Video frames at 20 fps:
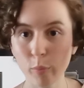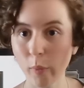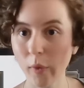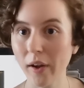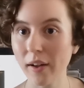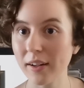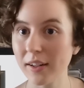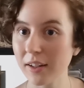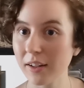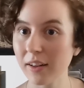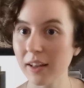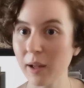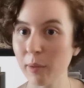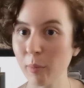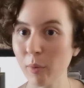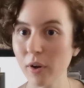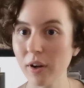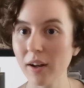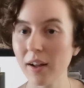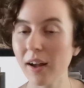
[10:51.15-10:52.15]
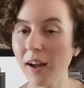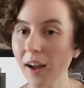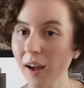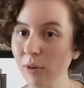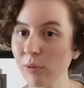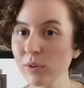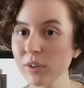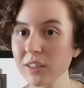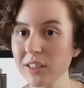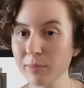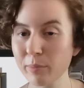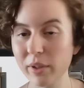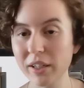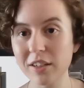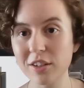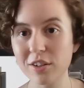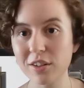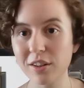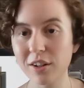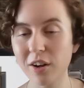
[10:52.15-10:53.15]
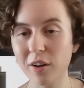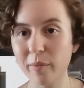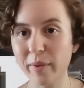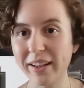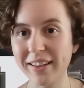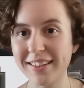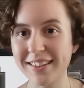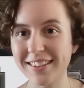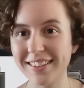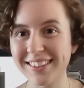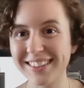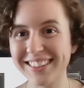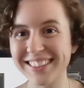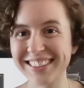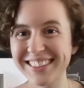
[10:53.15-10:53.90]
But until that point, I will speak to you in the comments.